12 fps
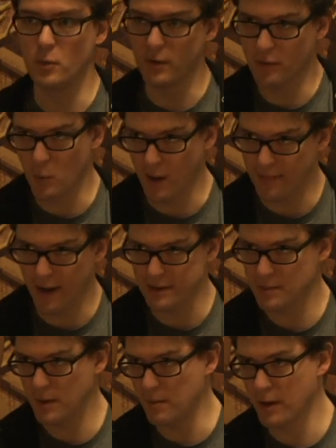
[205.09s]
If you want
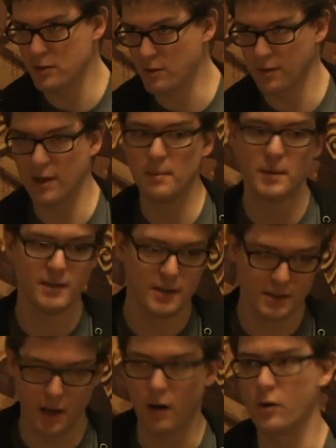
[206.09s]
that to be a major theme in
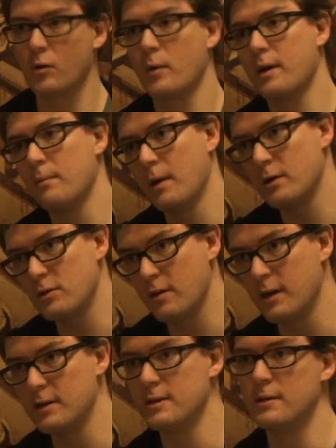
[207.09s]
this color, we can make
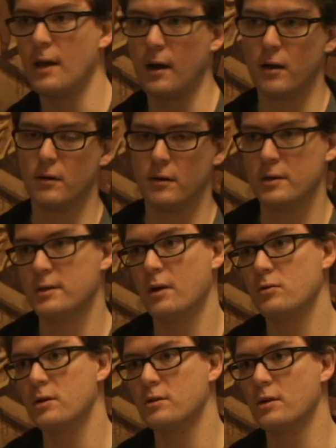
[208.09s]
sure that it's in that color,
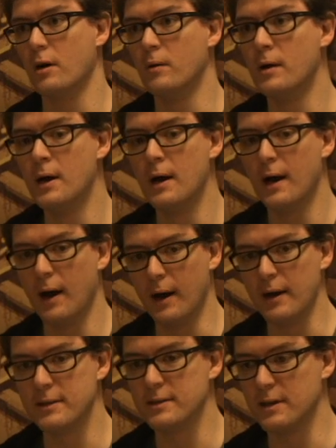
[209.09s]
etc. So
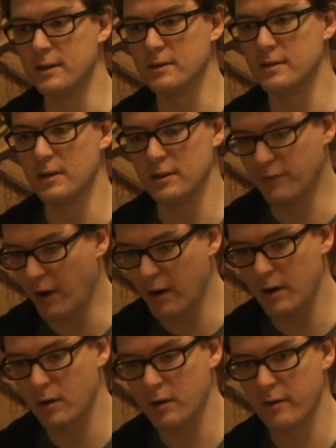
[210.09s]
it's
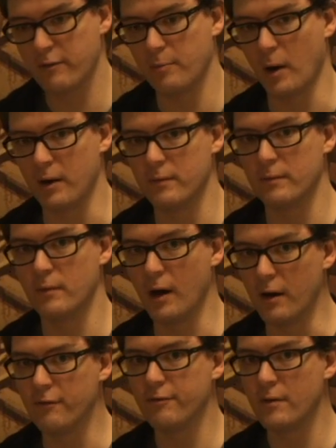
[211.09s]
very iterative, but
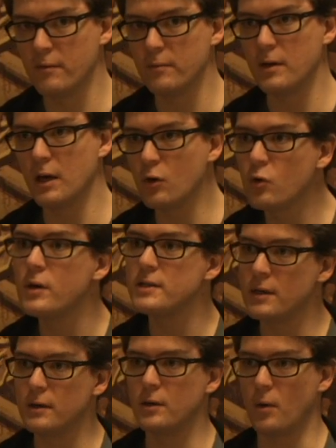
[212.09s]

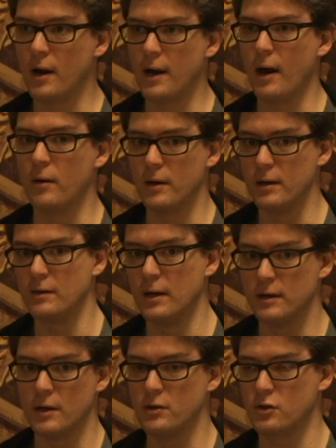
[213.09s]
increasingly right now
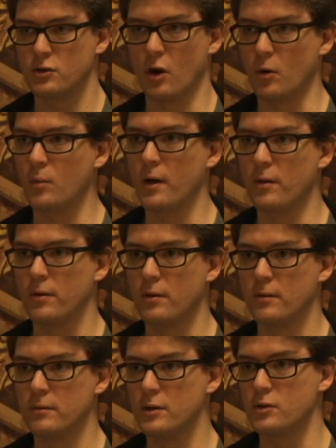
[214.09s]
it does start with
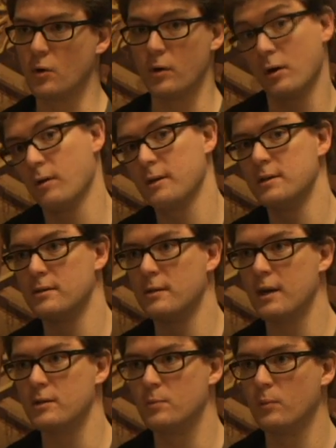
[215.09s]
the story, or at
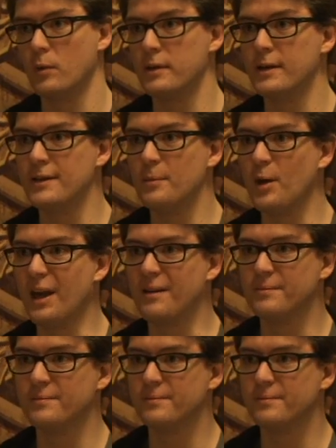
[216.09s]
least that's what they tell me.